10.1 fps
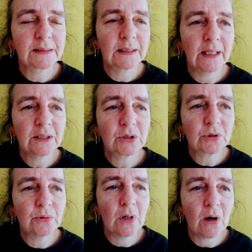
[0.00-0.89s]

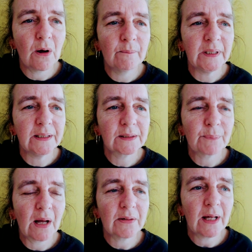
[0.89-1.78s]
celestial harmonies about